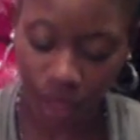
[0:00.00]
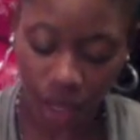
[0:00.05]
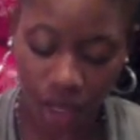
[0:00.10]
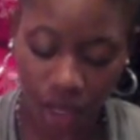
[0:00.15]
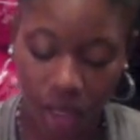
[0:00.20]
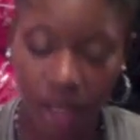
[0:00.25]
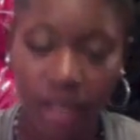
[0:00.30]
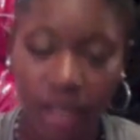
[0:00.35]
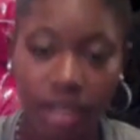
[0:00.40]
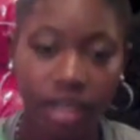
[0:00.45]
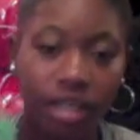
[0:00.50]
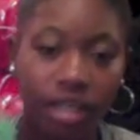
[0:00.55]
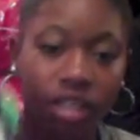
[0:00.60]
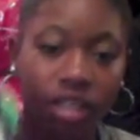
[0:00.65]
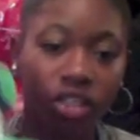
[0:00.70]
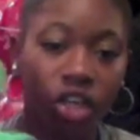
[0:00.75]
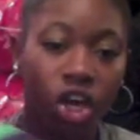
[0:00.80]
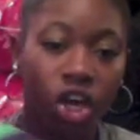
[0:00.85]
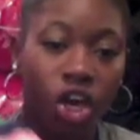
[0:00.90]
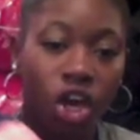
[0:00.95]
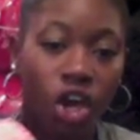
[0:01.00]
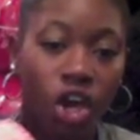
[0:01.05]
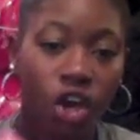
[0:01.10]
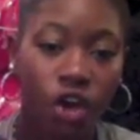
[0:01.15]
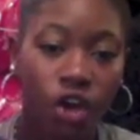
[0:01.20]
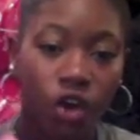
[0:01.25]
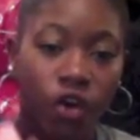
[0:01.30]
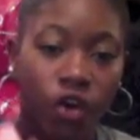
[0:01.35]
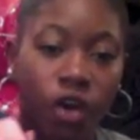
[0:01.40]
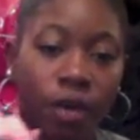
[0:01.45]
it is
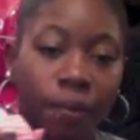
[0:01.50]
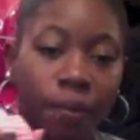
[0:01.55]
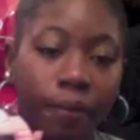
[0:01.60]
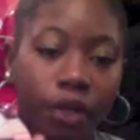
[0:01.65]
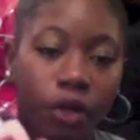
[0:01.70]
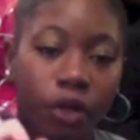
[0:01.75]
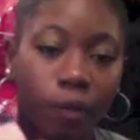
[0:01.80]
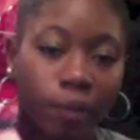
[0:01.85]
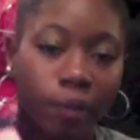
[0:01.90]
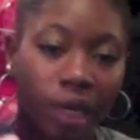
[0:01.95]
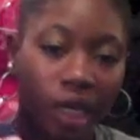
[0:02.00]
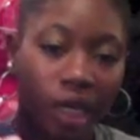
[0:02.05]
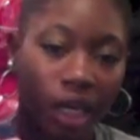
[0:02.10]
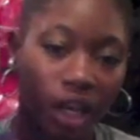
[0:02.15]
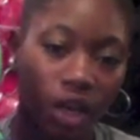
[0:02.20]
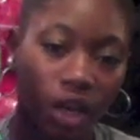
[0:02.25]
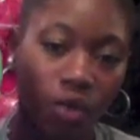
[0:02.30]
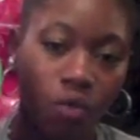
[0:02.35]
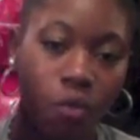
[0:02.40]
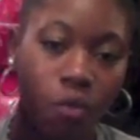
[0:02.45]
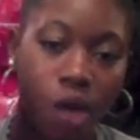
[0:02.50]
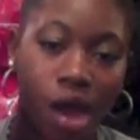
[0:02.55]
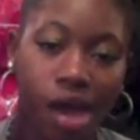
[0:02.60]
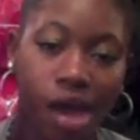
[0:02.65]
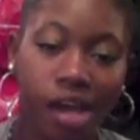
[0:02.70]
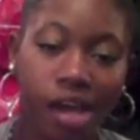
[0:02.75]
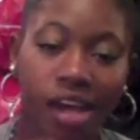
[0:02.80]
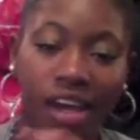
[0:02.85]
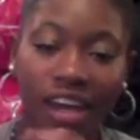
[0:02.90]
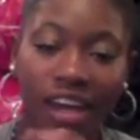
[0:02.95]
green, blue, pink, and
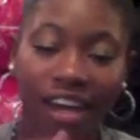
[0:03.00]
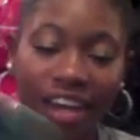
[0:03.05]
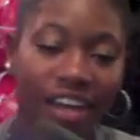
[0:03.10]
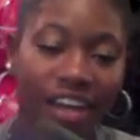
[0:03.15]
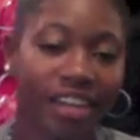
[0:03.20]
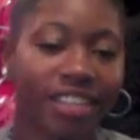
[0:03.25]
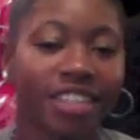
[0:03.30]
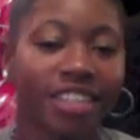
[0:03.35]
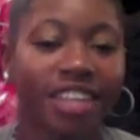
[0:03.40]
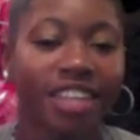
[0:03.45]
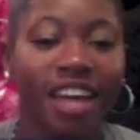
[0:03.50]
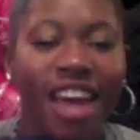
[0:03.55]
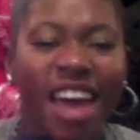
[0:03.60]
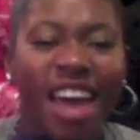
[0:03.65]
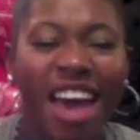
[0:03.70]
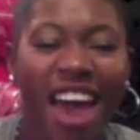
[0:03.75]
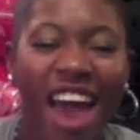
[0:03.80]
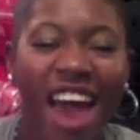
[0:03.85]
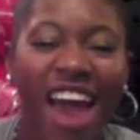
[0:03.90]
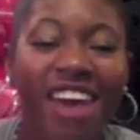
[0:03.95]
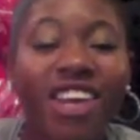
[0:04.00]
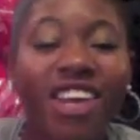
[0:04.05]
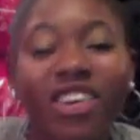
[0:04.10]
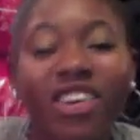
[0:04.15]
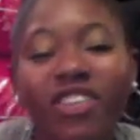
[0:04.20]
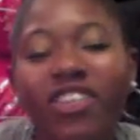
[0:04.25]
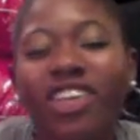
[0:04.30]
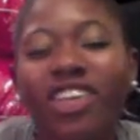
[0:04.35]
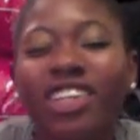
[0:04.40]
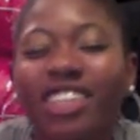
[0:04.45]
white. And I
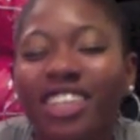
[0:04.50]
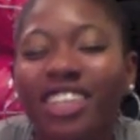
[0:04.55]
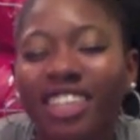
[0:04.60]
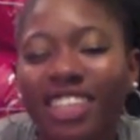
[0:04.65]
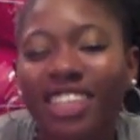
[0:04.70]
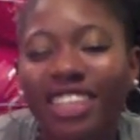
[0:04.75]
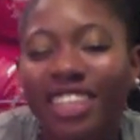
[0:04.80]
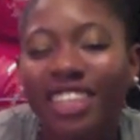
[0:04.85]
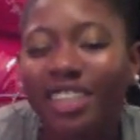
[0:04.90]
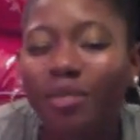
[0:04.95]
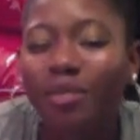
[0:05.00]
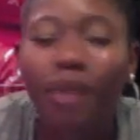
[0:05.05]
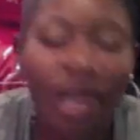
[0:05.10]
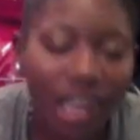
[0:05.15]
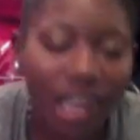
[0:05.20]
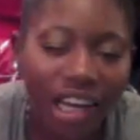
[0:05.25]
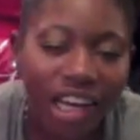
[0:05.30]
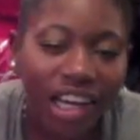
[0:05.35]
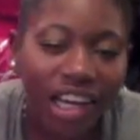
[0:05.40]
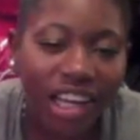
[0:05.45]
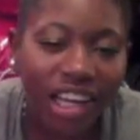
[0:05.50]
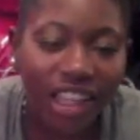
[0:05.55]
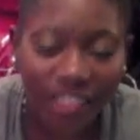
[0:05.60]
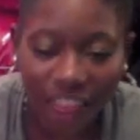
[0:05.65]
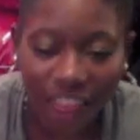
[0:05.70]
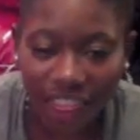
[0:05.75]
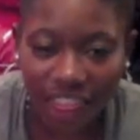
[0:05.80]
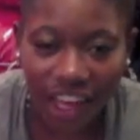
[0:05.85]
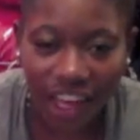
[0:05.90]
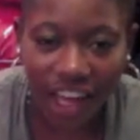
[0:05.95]
didn't want anything pink
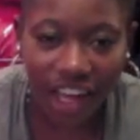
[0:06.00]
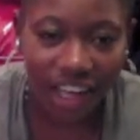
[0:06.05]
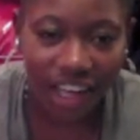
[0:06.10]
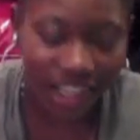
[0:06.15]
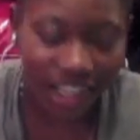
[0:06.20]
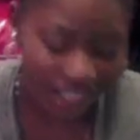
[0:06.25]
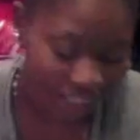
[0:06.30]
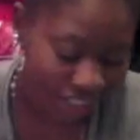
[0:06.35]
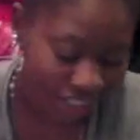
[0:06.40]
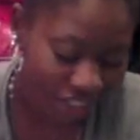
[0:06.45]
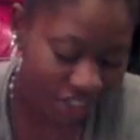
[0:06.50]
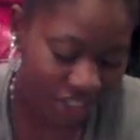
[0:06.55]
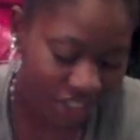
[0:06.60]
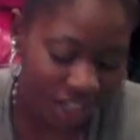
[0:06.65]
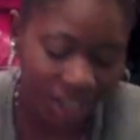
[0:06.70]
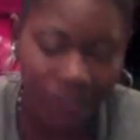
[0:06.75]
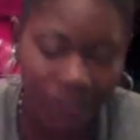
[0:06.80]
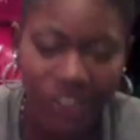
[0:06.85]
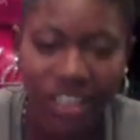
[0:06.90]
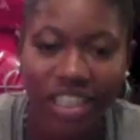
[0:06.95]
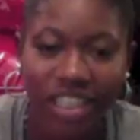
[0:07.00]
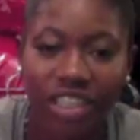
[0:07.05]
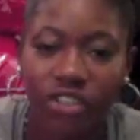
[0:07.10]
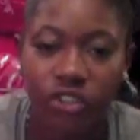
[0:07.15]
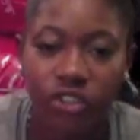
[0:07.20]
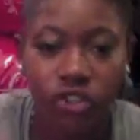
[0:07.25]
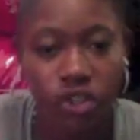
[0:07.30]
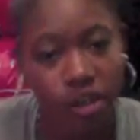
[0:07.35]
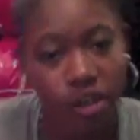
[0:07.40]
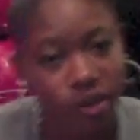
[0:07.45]
like that because I just kind of wanted to
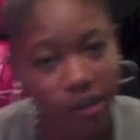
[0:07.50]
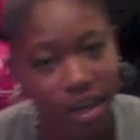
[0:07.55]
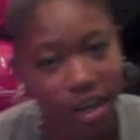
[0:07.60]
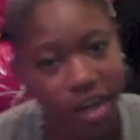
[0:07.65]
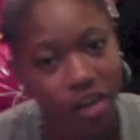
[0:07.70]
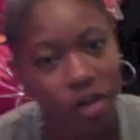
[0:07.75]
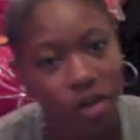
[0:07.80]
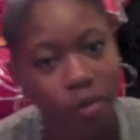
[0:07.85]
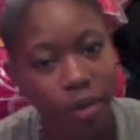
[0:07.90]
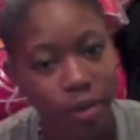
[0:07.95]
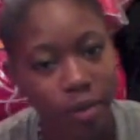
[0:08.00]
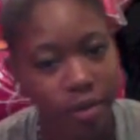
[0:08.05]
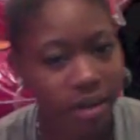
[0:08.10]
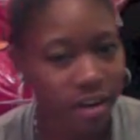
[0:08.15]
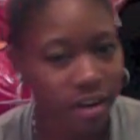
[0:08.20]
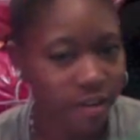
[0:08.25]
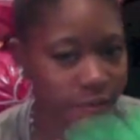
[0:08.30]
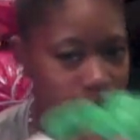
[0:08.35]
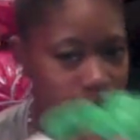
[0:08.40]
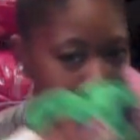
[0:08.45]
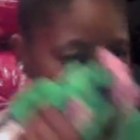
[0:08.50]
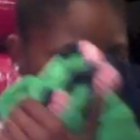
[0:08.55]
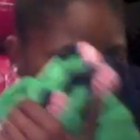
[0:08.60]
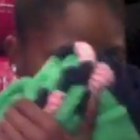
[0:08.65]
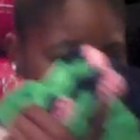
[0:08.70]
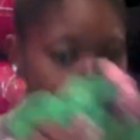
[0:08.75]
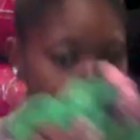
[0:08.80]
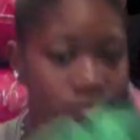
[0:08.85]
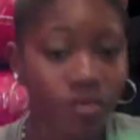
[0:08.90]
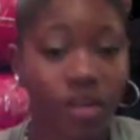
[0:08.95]
stray away a little bit, be different.
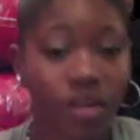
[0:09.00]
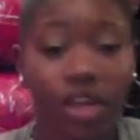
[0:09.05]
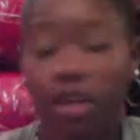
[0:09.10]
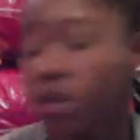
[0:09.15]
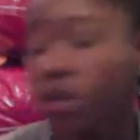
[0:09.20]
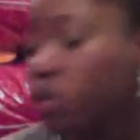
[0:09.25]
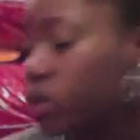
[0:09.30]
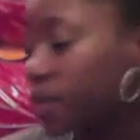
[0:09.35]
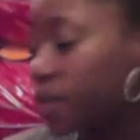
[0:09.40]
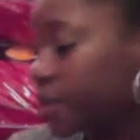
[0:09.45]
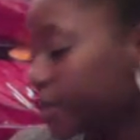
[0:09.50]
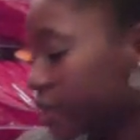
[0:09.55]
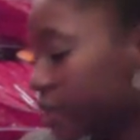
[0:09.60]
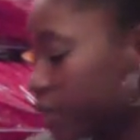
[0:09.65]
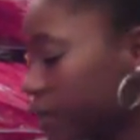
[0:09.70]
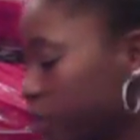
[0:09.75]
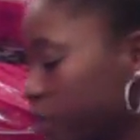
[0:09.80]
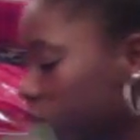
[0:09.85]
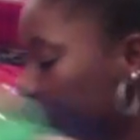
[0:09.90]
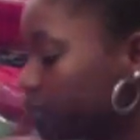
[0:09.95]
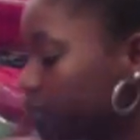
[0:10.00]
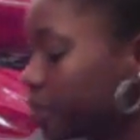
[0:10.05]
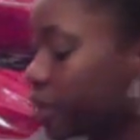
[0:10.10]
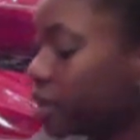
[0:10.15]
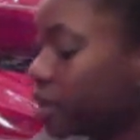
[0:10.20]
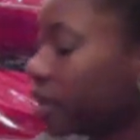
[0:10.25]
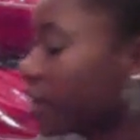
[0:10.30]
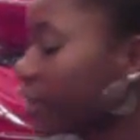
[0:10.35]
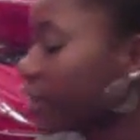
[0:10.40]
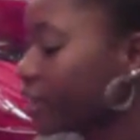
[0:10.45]
Ooh, it smells super
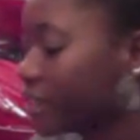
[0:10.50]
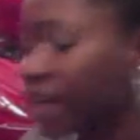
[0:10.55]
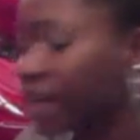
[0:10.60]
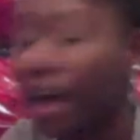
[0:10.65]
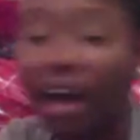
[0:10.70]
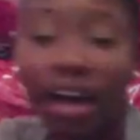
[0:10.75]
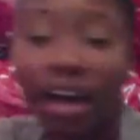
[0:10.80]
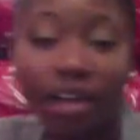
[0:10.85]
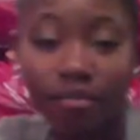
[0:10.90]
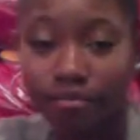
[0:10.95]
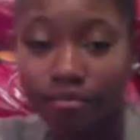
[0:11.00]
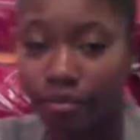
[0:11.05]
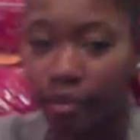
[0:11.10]
good because I'm